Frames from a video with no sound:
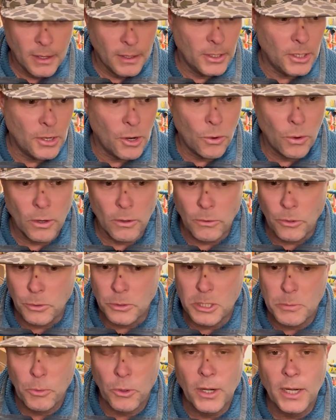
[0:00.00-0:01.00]
or a little
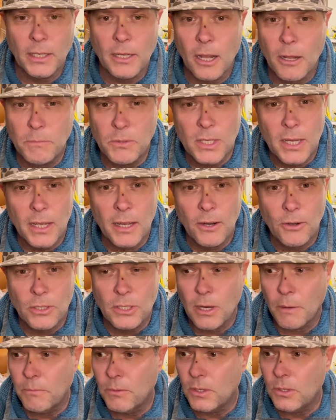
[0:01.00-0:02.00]
spring dumps in or
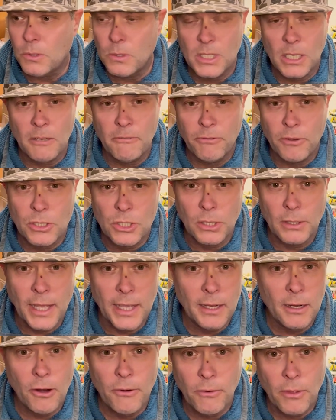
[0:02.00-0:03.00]
something, you see fish
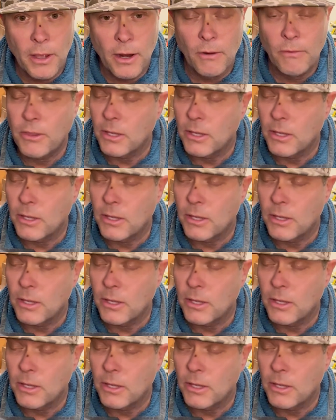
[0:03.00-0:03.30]
laying over there,